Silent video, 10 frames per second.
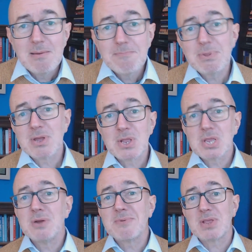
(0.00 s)
But the
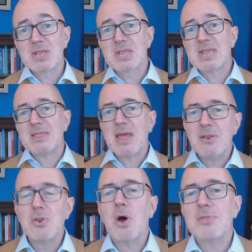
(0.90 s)
Conservatives, as I say, they're
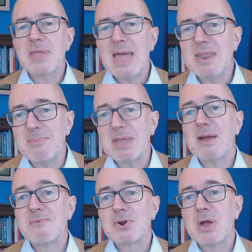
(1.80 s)
not the enemy
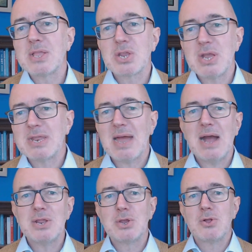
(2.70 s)
of transgender
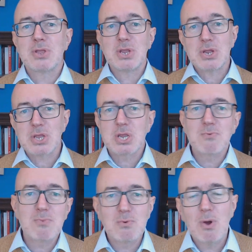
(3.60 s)
ideology. To
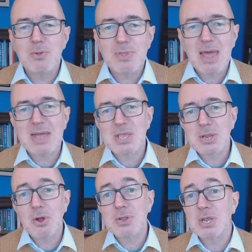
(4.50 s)
quote their
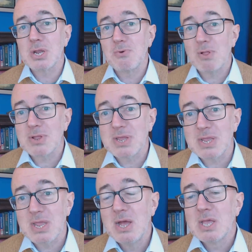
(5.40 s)
Scottish
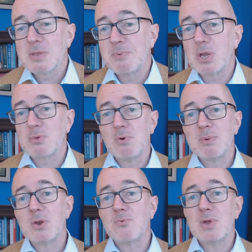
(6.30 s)
Equalities
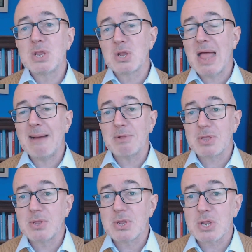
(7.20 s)
spokeswoman, Rachel
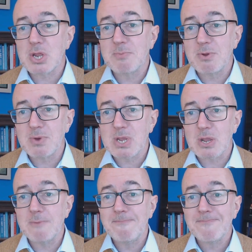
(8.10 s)
Hamilton, just a couple of weeks
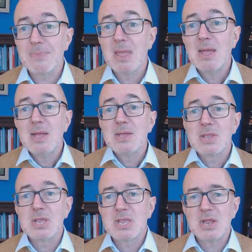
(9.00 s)
ago,
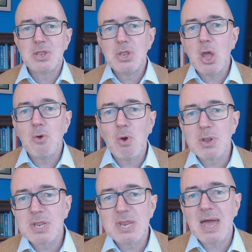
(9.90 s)
she said, "No one
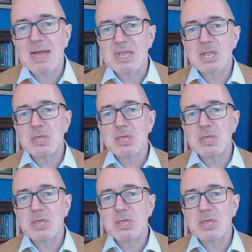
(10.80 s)
denies the